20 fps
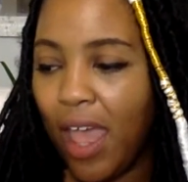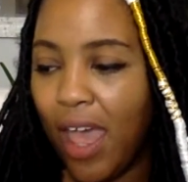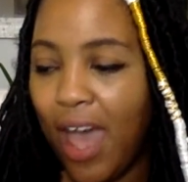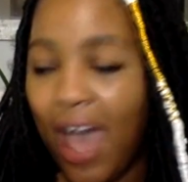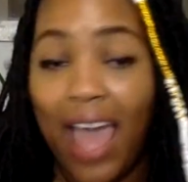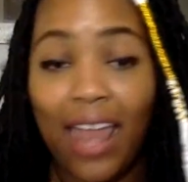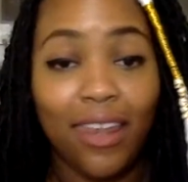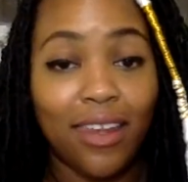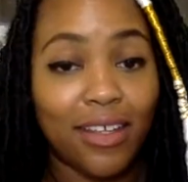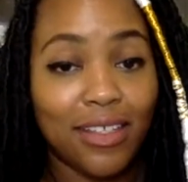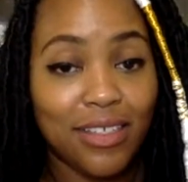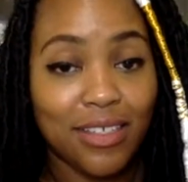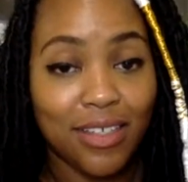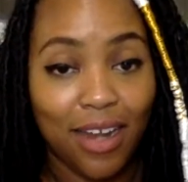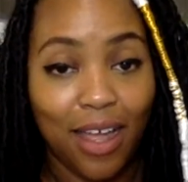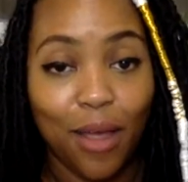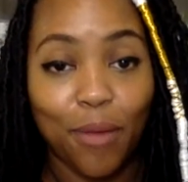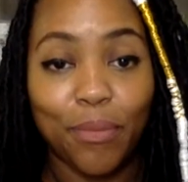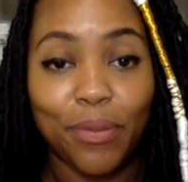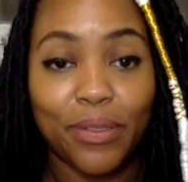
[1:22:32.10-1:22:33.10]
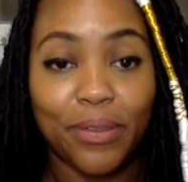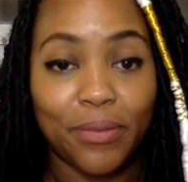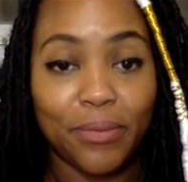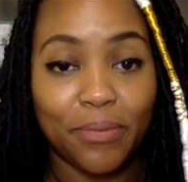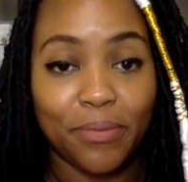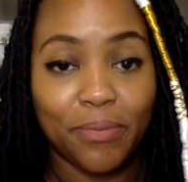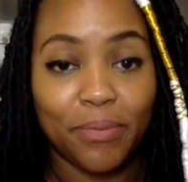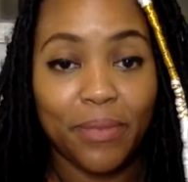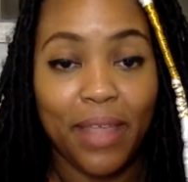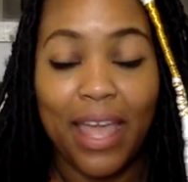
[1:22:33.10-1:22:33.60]
I looked it up
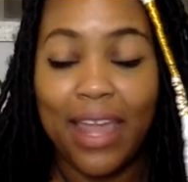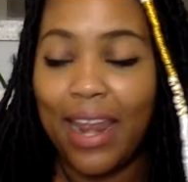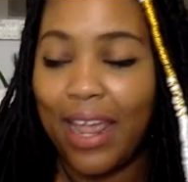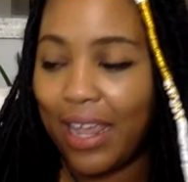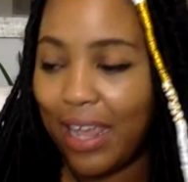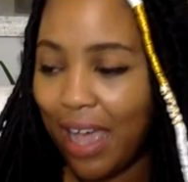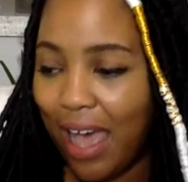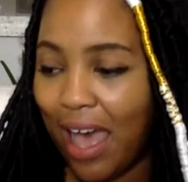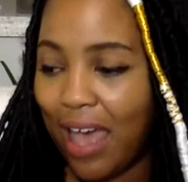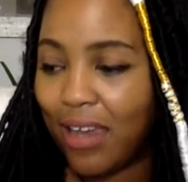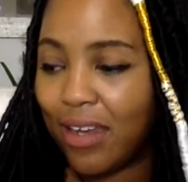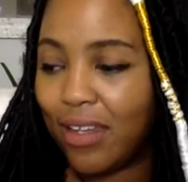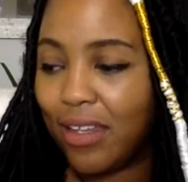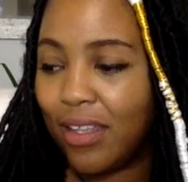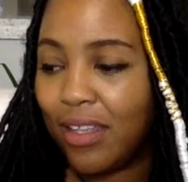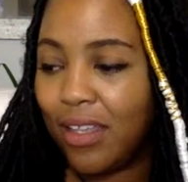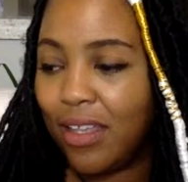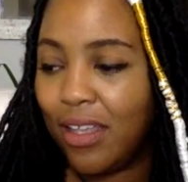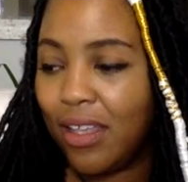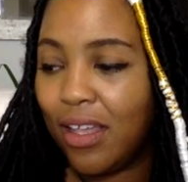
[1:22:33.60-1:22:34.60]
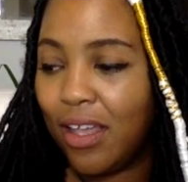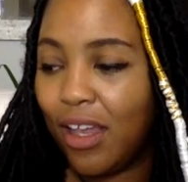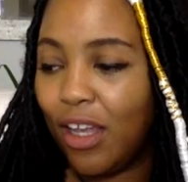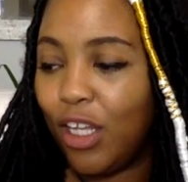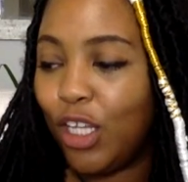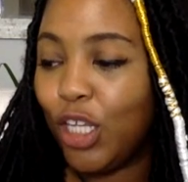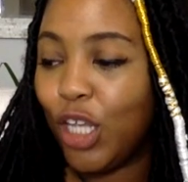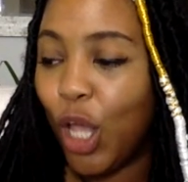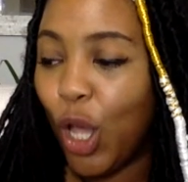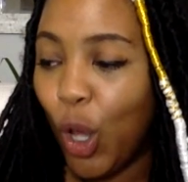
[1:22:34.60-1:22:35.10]
and I got
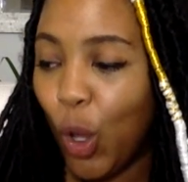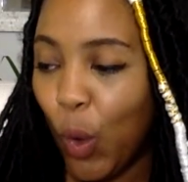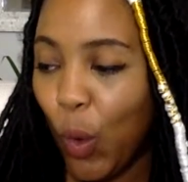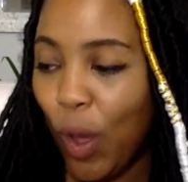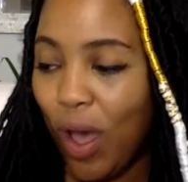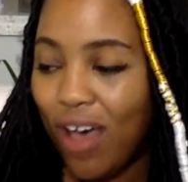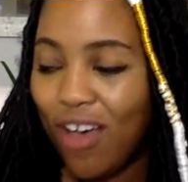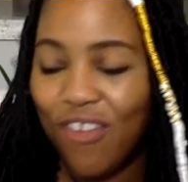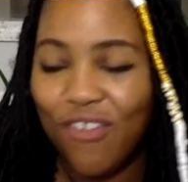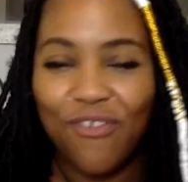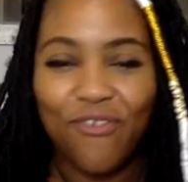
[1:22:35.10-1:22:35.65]
low,